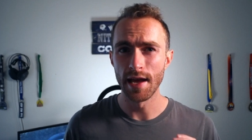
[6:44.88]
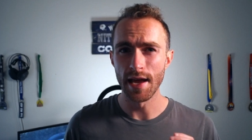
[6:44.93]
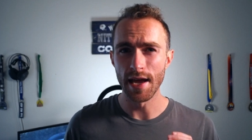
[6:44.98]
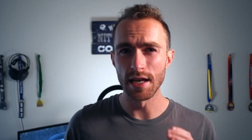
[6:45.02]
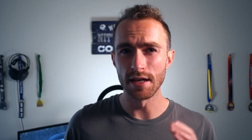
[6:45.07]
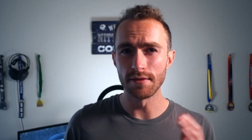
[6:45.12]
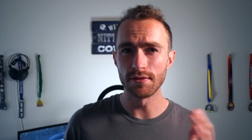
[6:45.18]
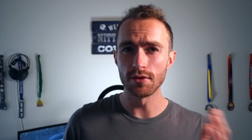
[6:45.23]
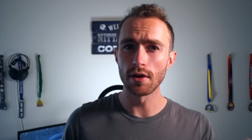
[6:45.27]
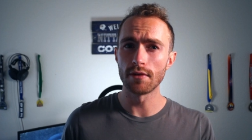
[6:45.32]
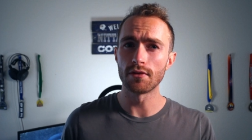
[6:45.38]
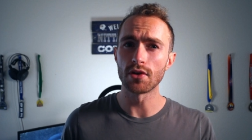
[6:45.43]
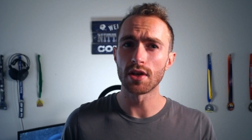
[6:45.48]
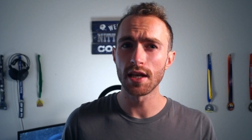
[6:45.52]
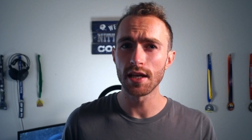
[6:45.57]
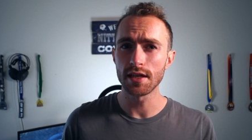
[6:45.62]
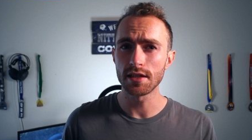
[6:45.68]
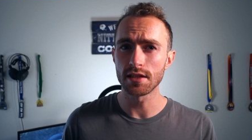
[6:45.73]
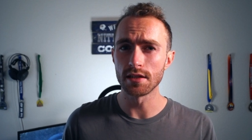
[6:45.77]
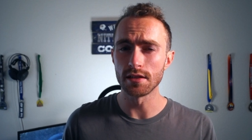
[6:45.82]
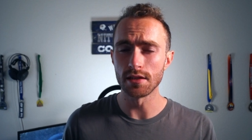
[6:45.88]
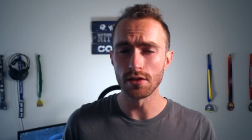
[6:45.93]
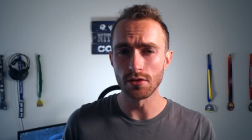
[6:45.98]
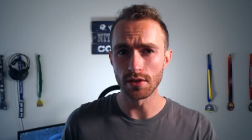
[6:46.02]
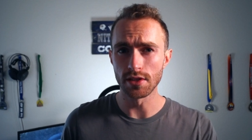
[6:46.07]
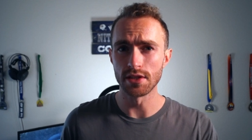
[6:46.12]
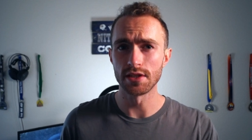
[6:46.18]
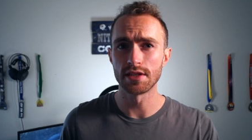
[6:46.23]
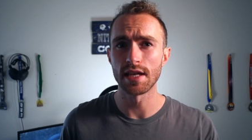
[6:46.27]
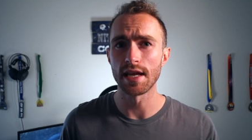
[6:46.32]
and if you have a kitchen, you
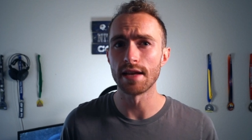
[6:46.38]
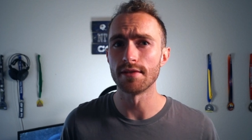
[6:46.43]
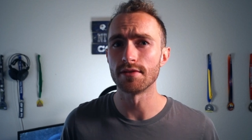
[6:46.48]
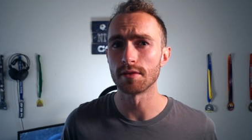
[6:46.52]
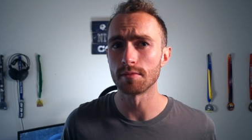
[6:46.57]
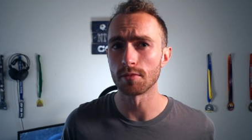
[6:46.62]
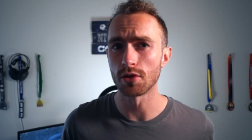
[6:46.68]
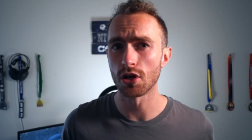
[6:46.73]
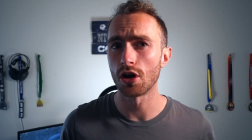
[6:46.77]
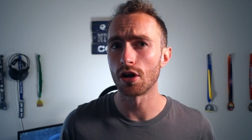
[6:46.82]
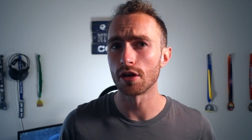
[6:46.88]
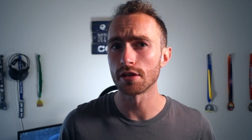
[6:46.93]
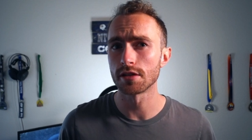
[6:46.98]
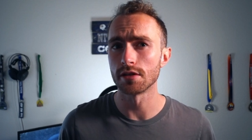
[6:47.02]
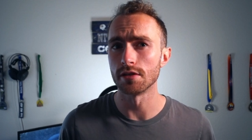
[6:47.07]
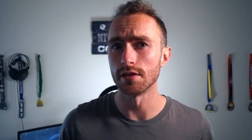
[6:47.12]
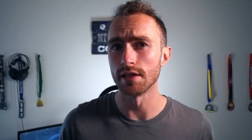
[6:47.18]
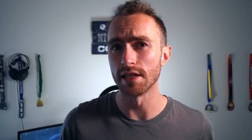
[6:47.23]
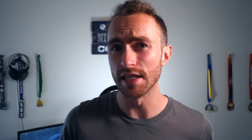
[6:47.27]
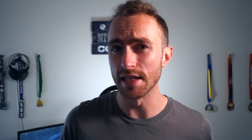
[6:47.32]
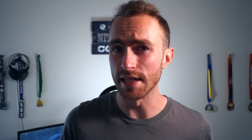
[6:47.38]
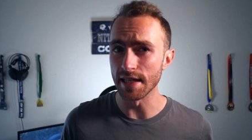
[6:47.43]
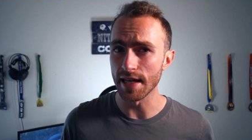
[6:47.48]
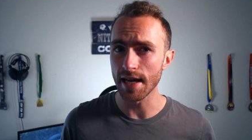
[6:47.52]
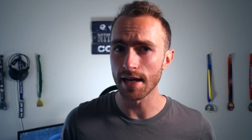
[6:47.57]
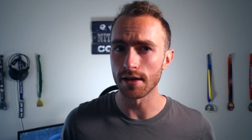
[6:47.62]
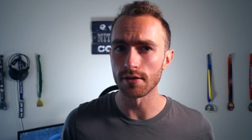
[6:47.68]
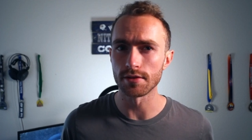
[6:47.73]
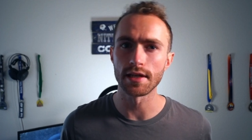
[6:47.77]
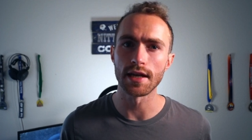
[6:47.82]
can save some costs on eating
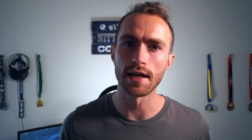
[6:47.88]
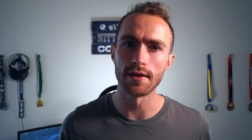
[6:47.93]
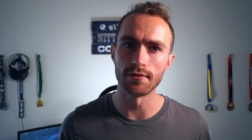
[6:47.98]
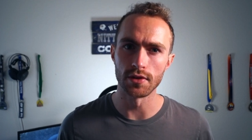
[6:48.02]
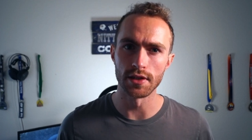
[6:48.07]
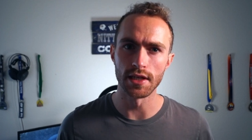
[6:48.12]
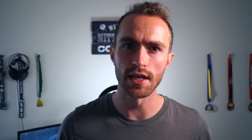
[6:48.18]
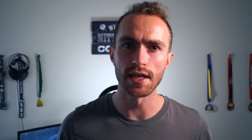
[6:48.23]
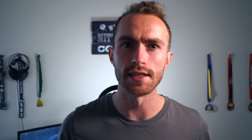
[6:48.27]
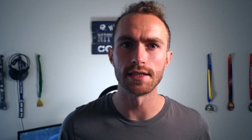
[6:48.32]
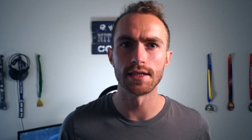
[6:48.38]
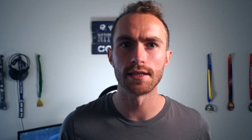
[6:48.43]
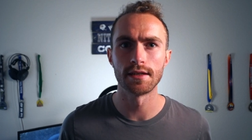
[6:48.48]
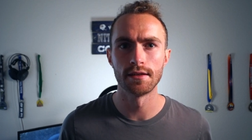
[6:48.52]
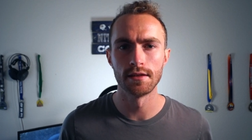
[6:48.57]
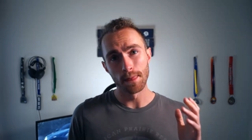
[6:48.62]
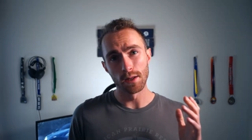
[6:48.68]
out every night.